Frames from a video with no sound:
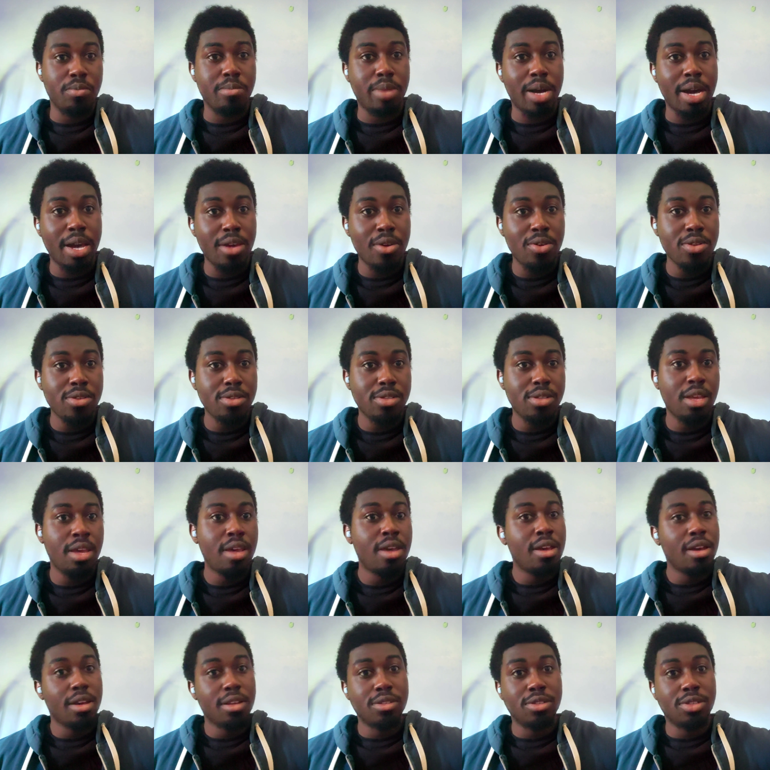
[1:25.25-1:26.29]
Miles
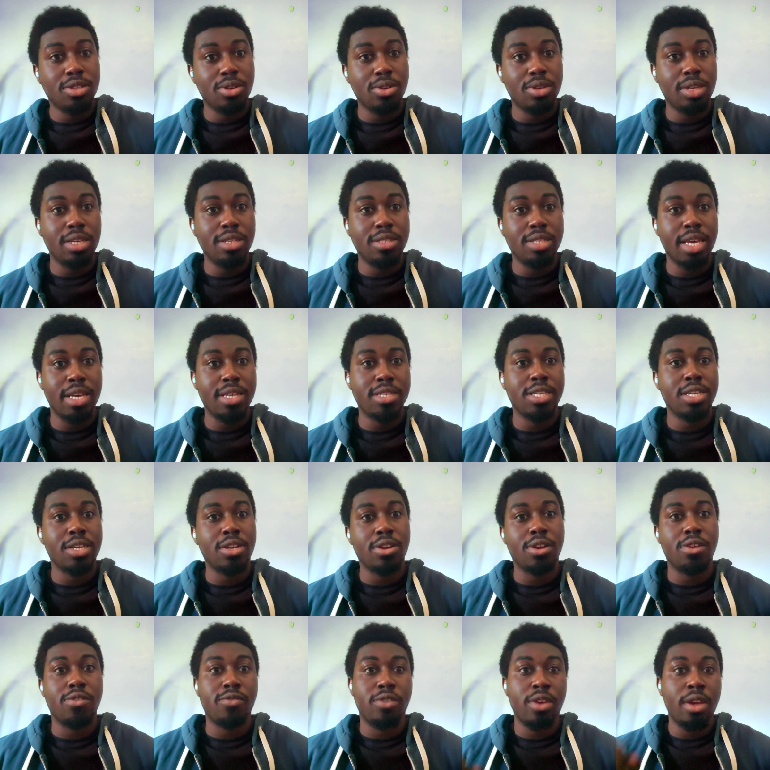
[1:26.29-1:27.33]
until he takes
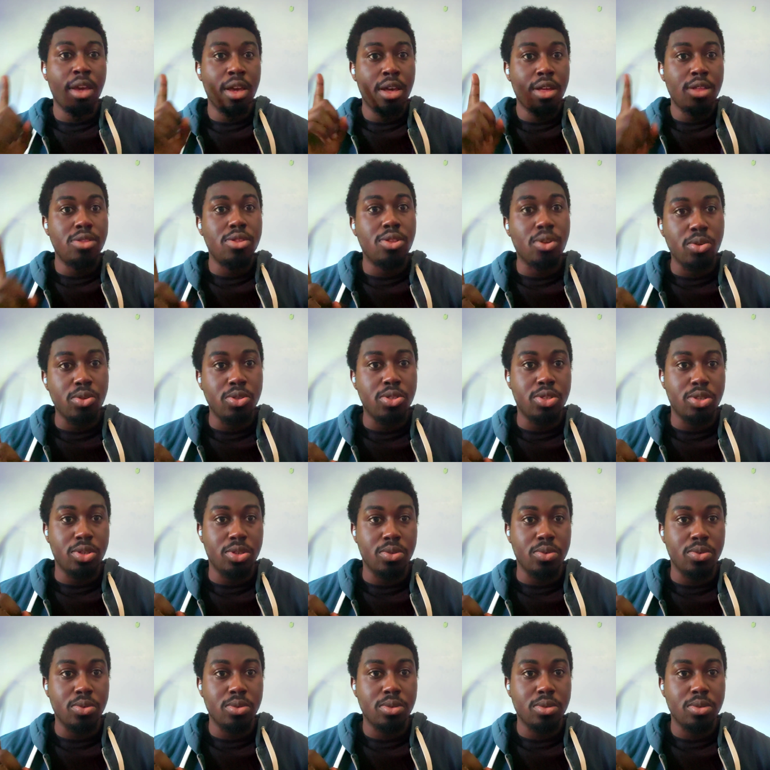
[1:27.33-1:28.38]
care of those two.